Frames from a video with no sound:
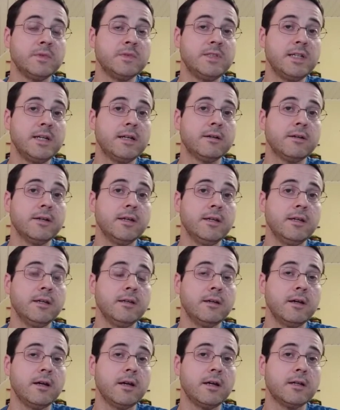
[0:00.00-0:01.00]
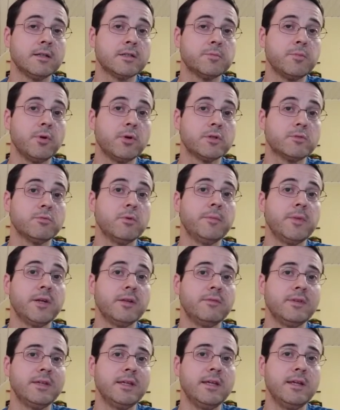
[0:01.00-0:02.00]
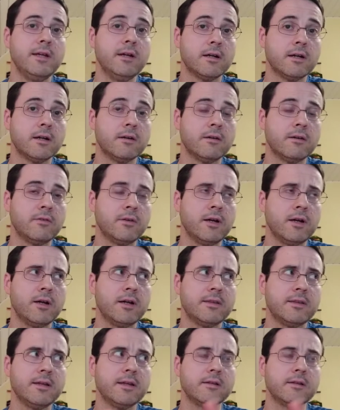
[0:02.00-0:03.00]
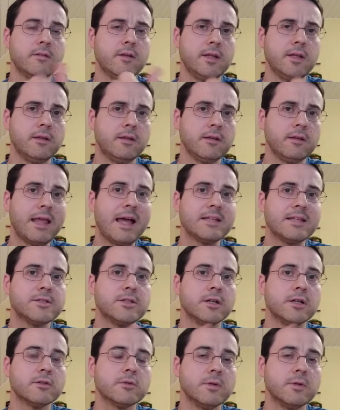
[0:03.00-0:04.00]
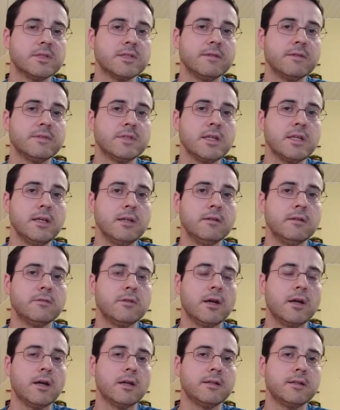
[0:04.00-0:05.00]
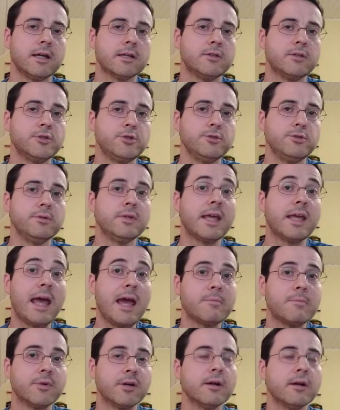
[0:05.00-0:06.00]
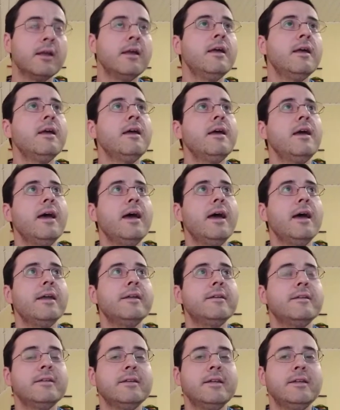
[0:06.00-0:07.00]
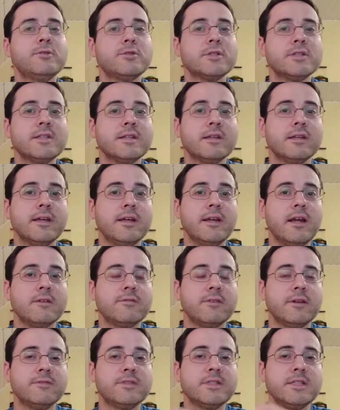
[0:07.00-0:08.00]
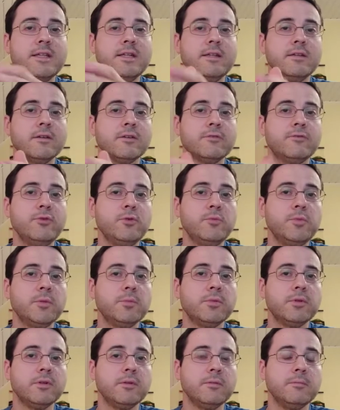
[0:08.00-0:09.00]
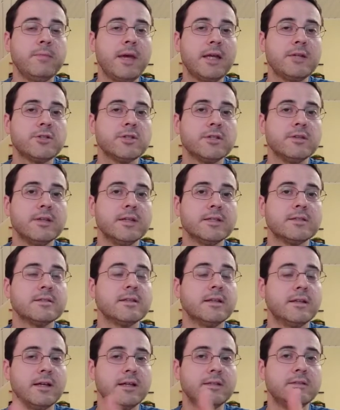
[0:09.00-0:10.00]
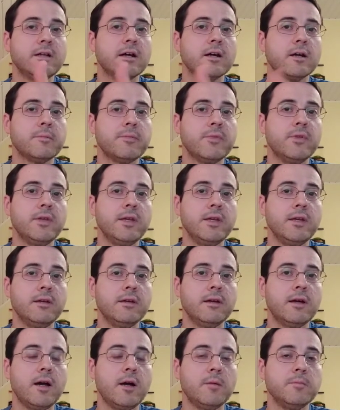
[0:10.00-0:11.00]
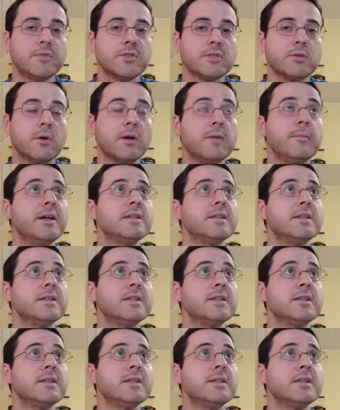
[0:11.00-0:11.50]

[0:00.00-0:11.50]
dairy spokeswoman of the year, I think in last year, 2017, Dr. Jude Capper. And interestingly enough, I've seen a few people mention this, and I dug up the story